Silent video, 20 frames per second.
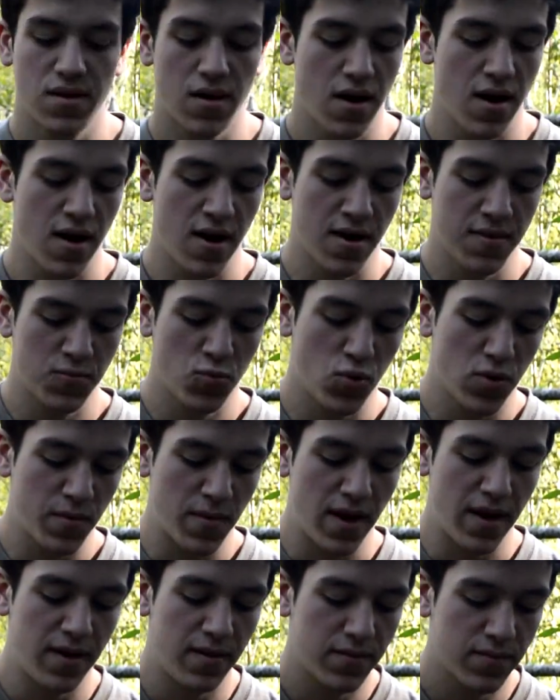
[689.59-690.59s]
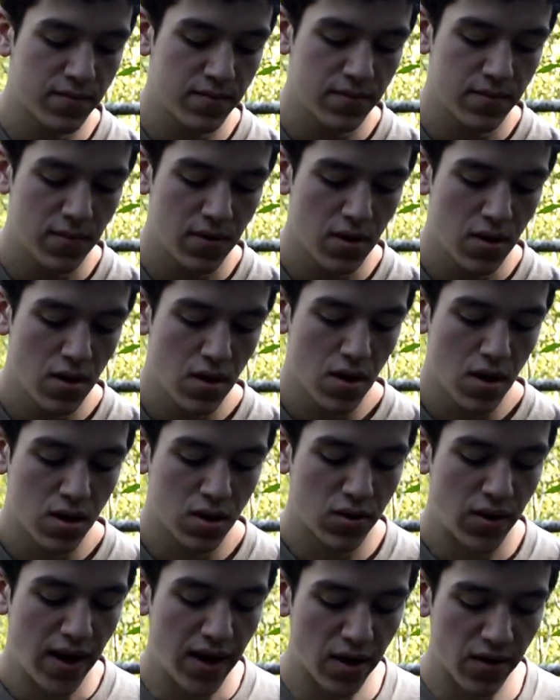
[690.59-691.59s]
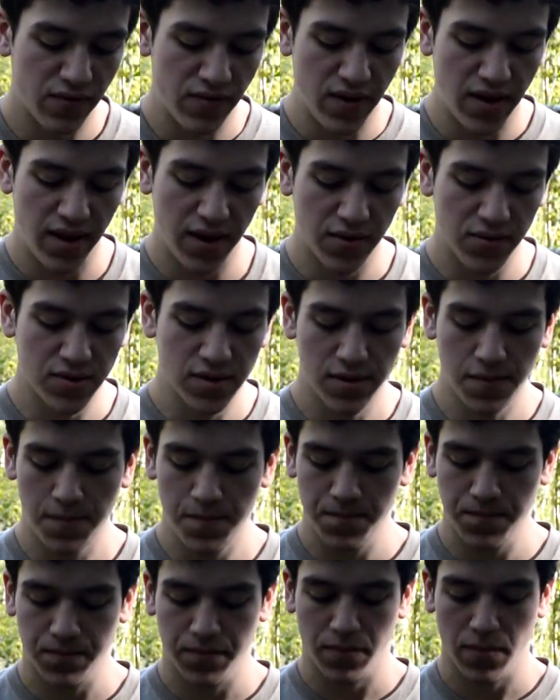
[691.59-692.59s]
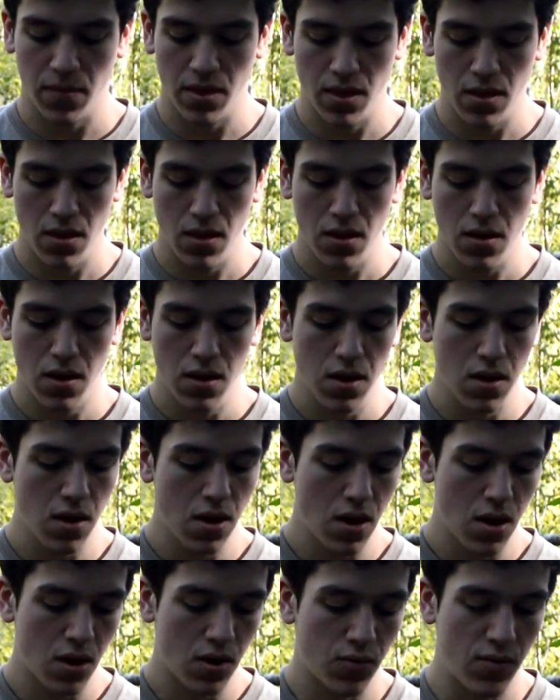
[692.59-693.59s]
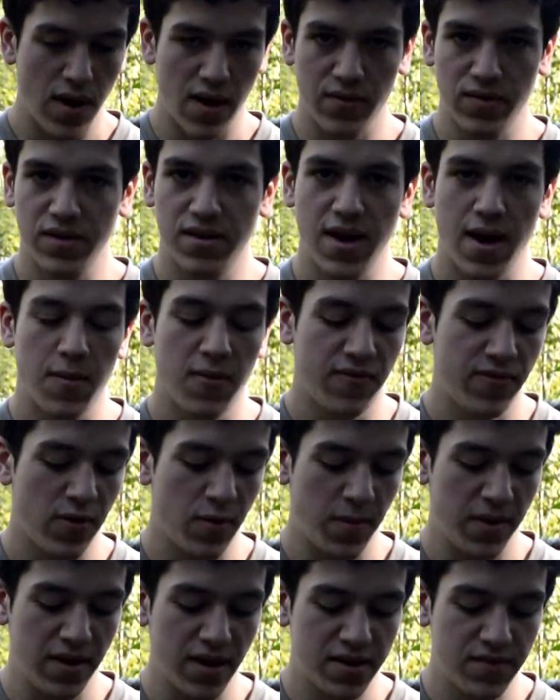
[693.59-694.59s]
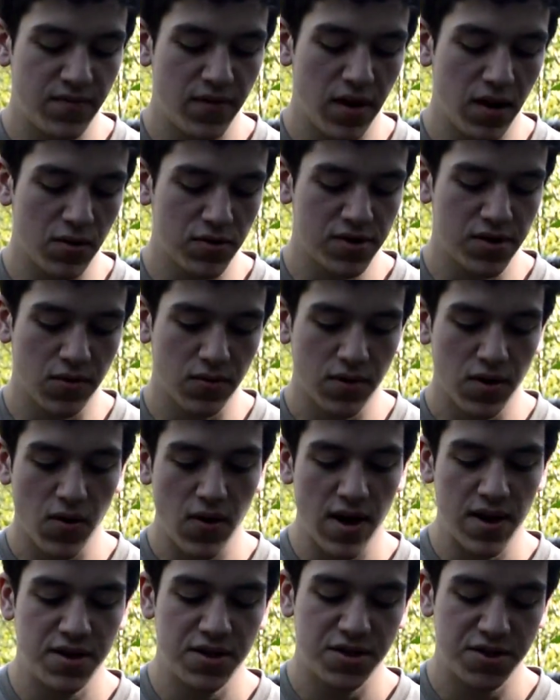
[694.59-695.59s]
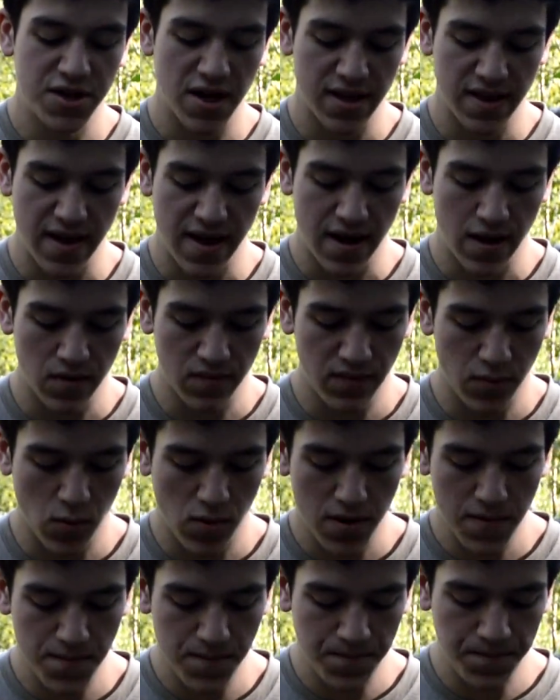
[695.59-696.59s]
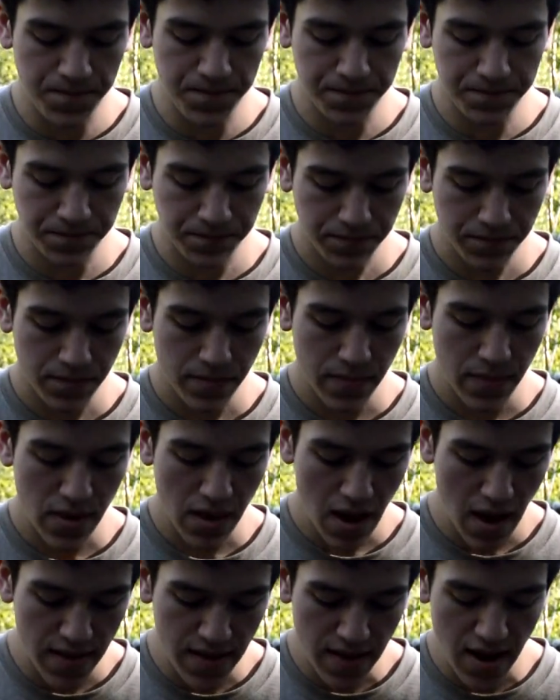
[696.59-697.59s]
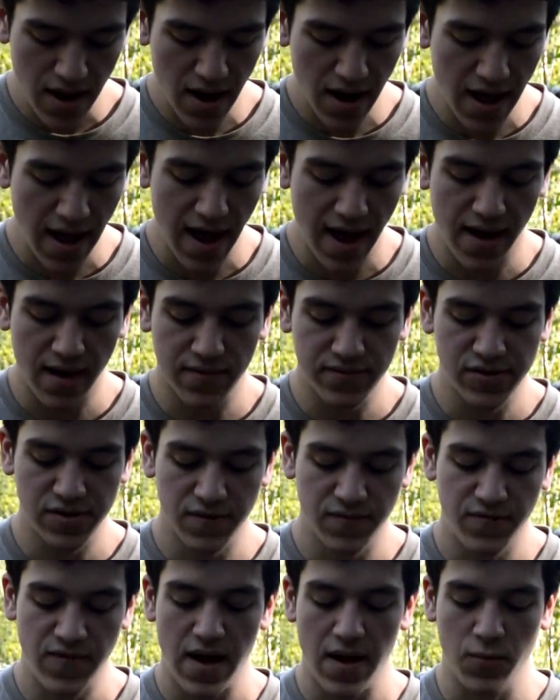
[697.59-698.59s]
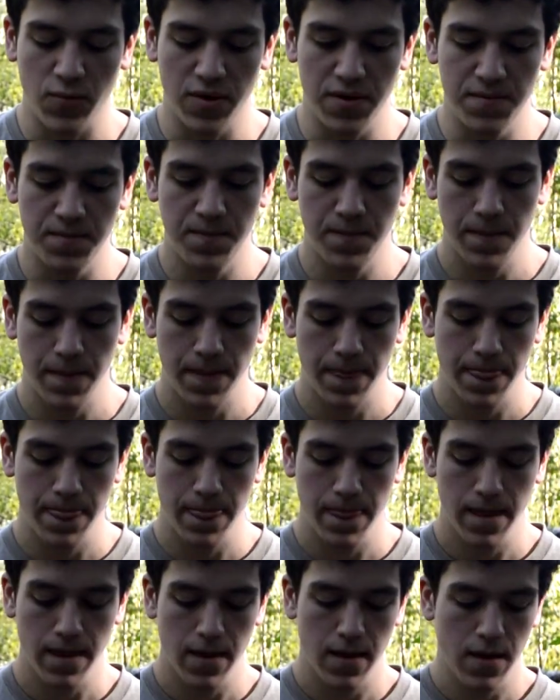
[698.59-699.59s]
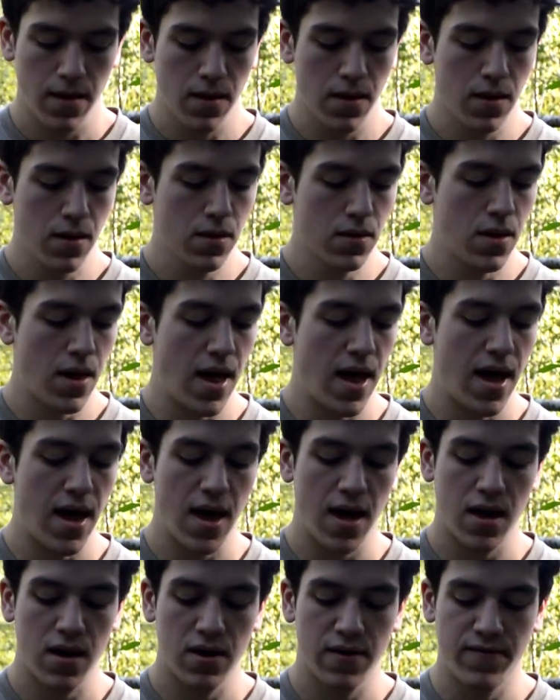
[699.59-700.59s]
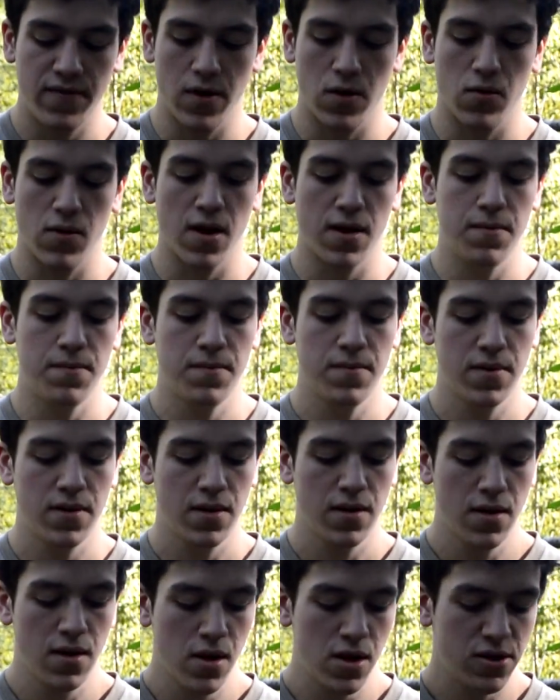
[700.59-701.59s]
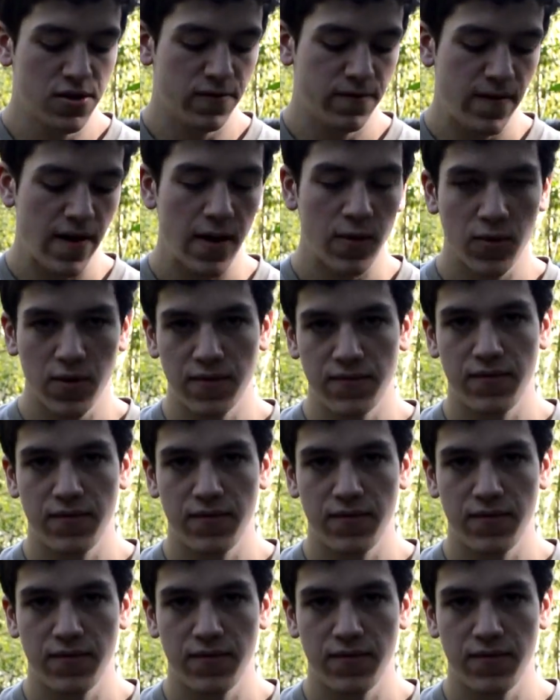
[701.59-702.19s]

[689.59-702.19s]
one of my later videos around the time of filming this video, so go ahead and check that out if you want. And then I have some fat wood and a ferro rod. So fat wood and